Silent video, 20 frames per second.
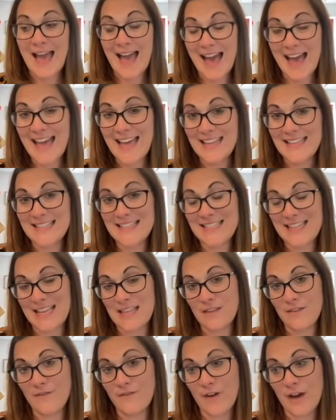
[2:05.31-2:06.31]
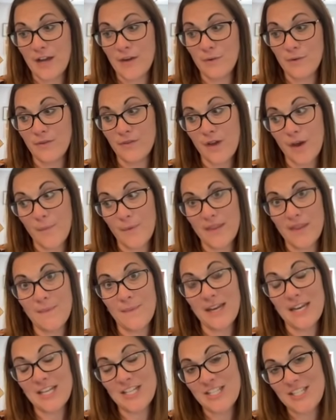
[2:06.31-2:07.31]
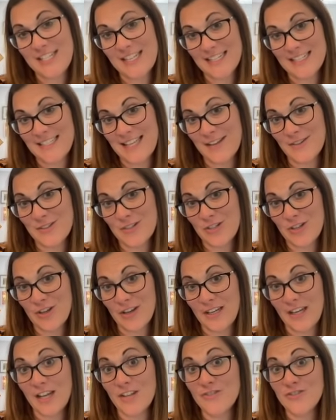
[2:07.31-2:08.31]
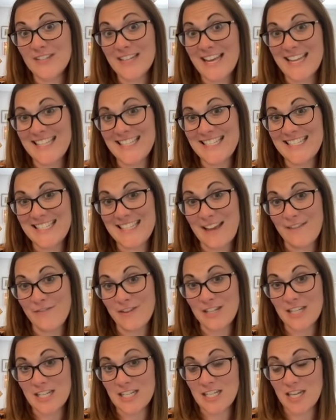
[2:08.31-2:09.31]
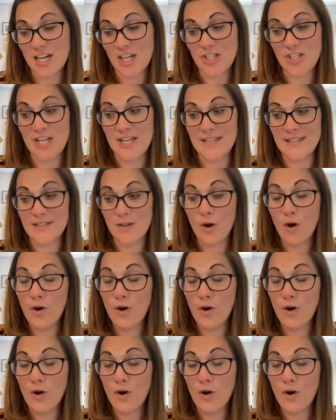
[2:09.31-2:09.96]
and in the final third where they managed 6,907 touches.